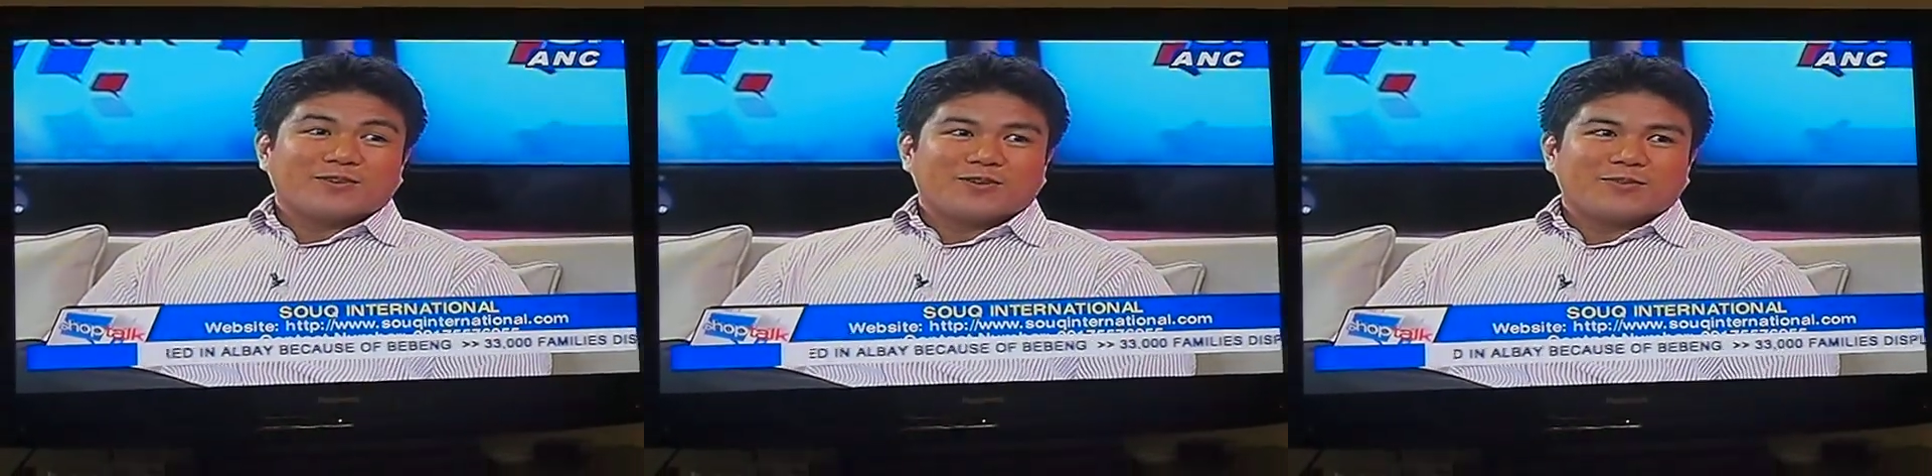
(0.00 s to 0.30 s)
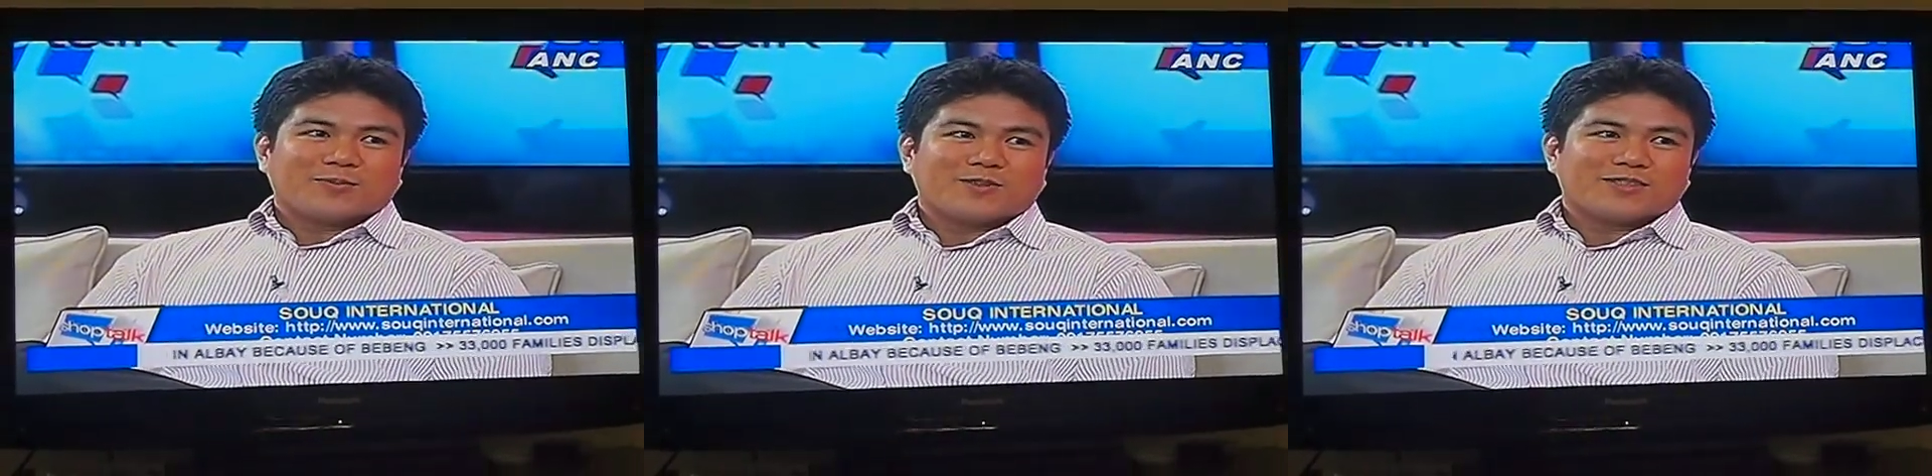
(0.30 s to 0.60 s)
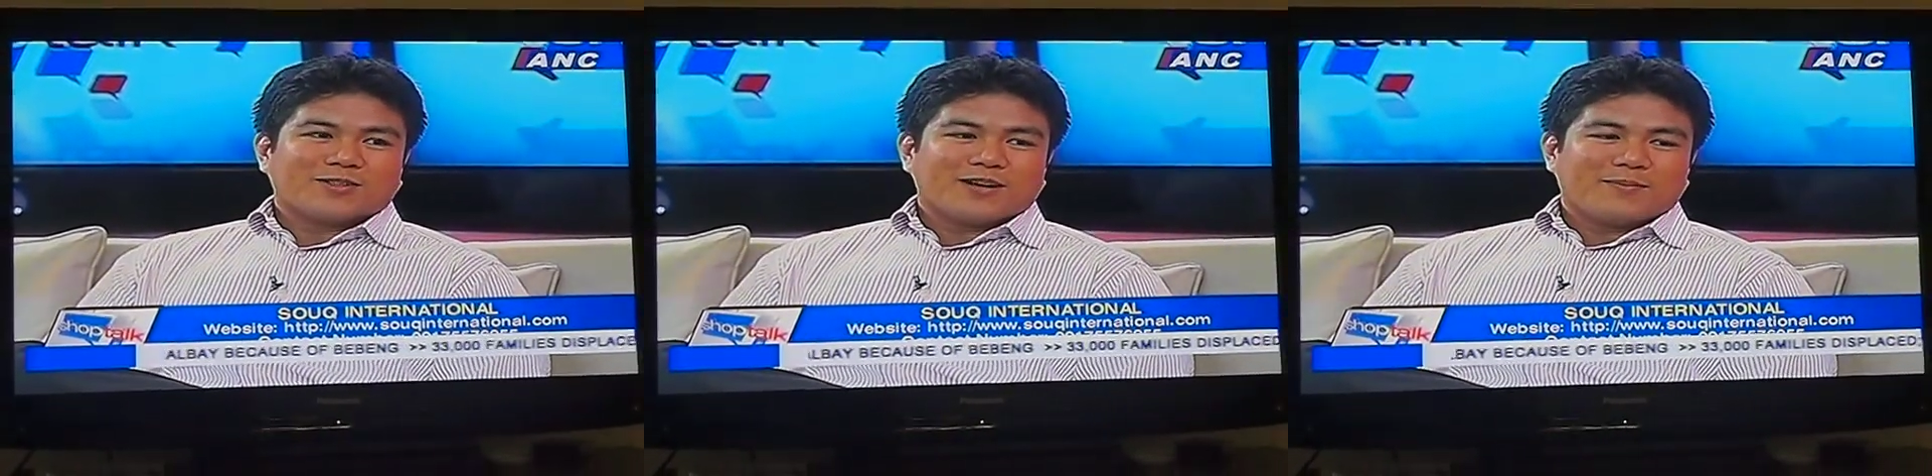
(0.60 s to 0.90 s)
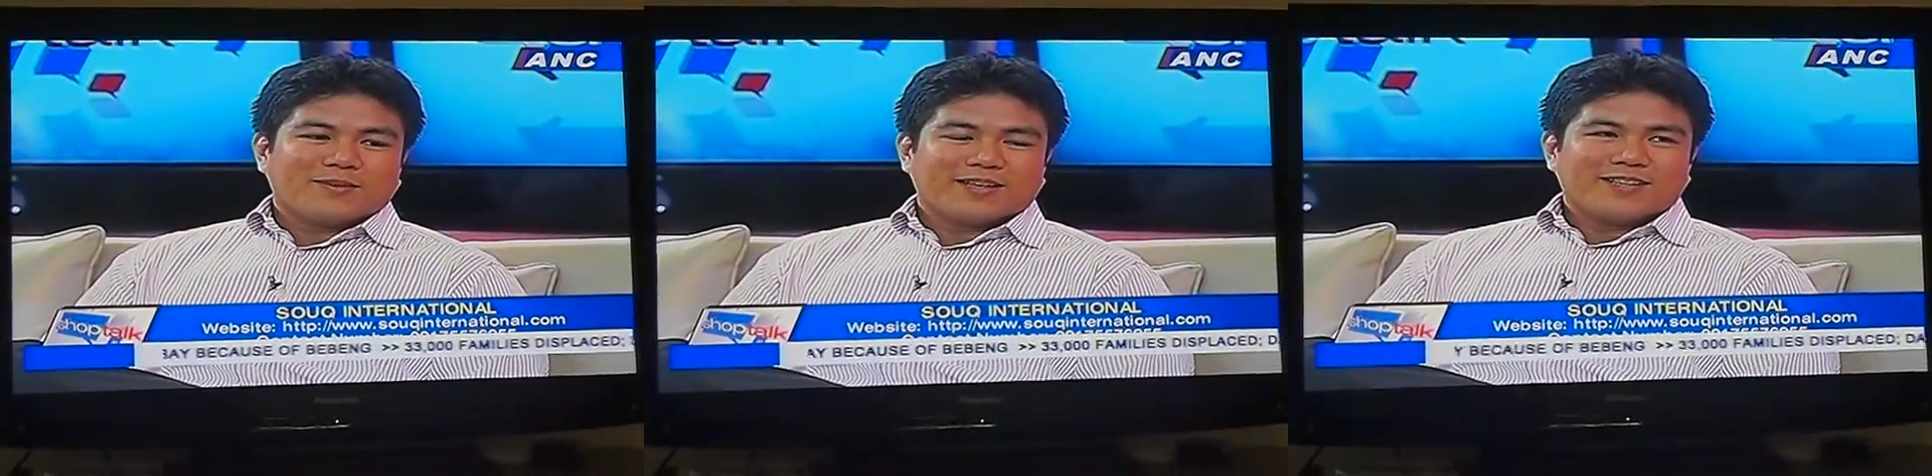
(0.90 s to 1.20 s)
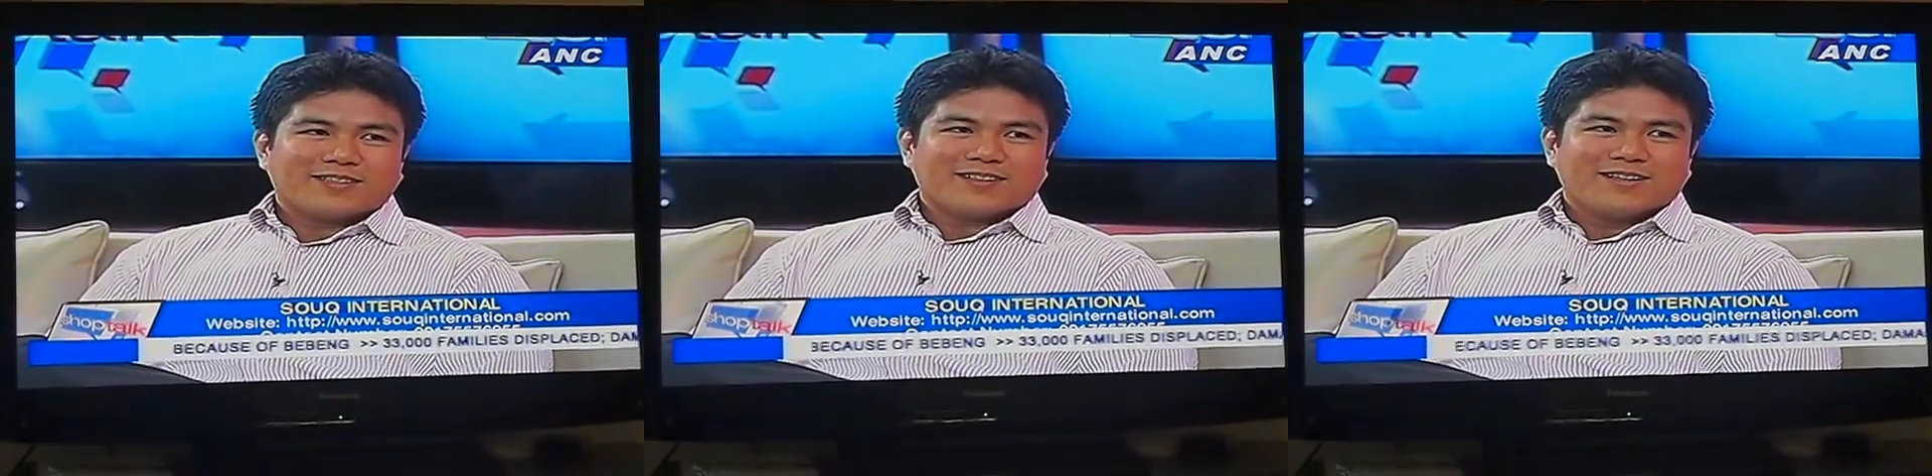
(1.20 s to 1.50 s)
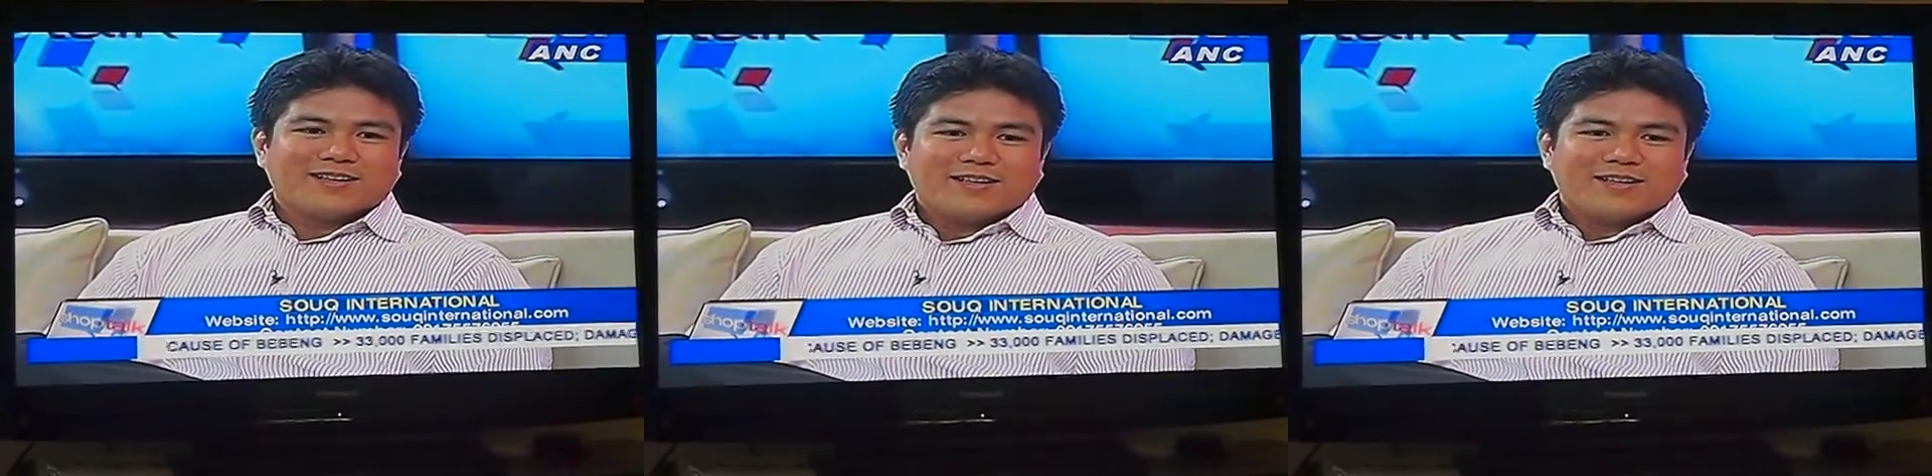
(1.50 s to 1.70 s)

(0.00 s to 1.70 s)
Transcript: to process your application.